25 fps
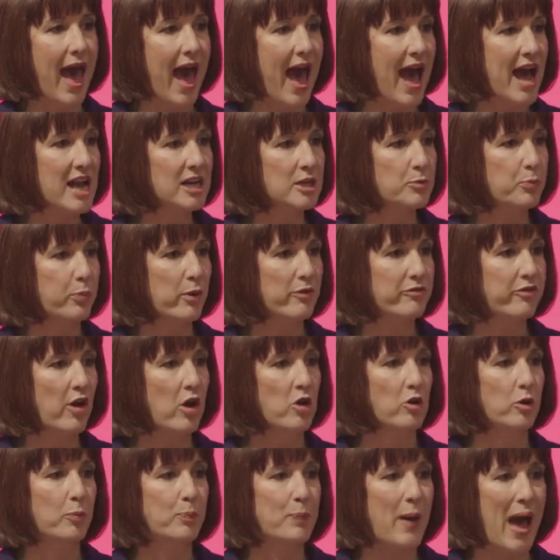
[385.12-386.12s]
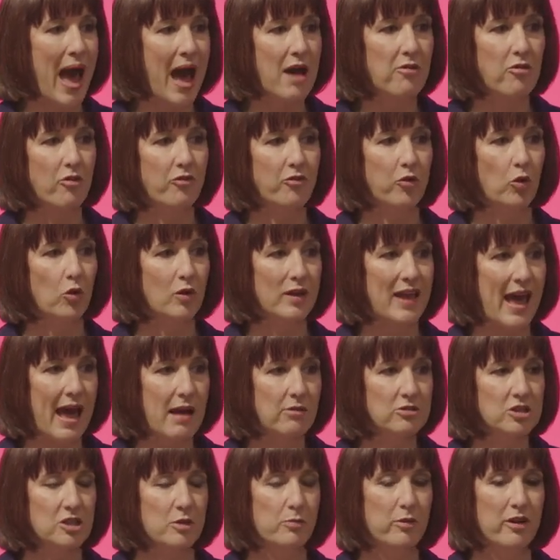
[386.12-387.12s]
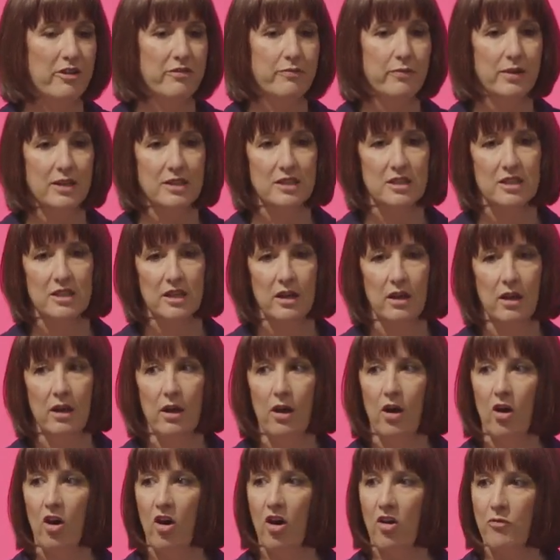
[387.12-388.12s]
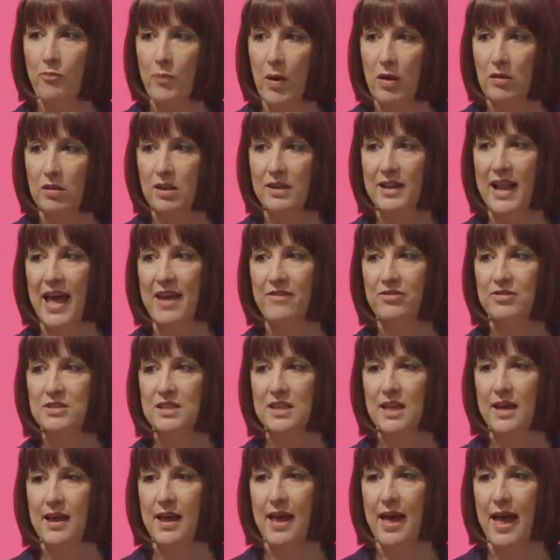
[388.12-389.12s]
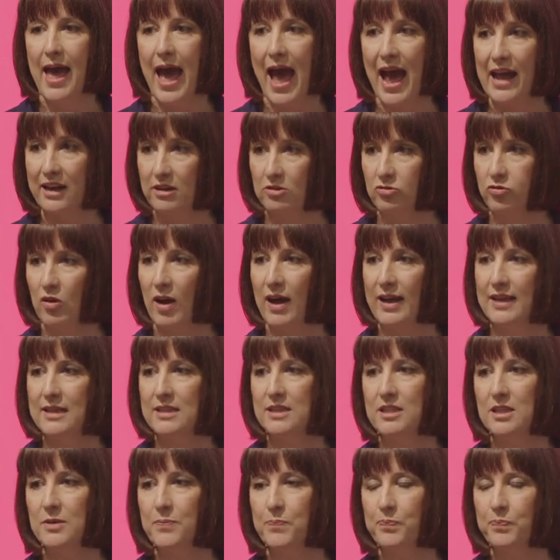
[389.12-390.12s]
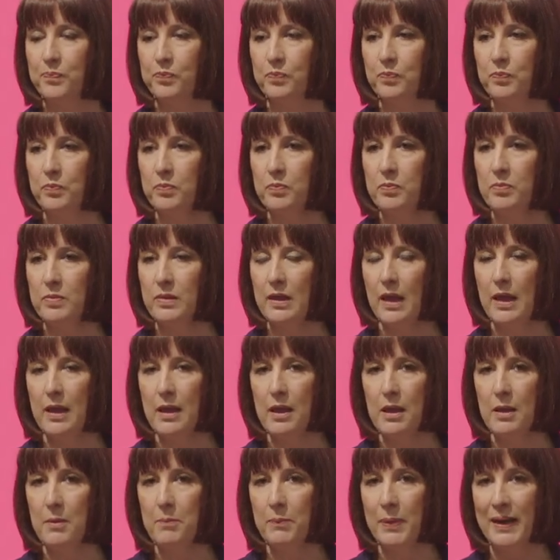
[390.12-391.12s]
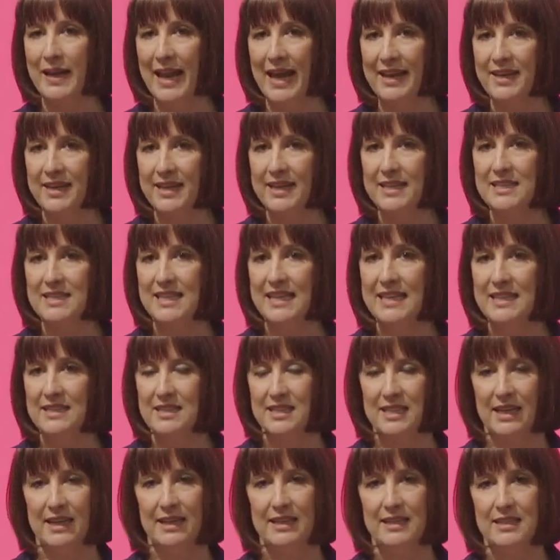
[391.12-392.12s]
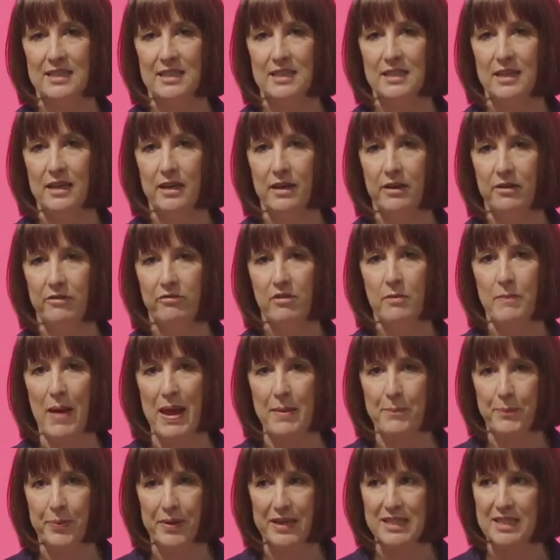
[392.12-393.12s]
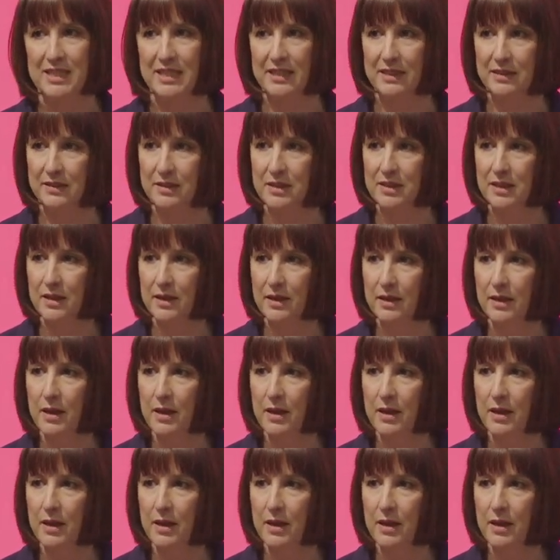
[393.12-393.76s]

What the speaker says: and provoke powerful counter-movements of both left and right. Polanyi's insights remain prescient,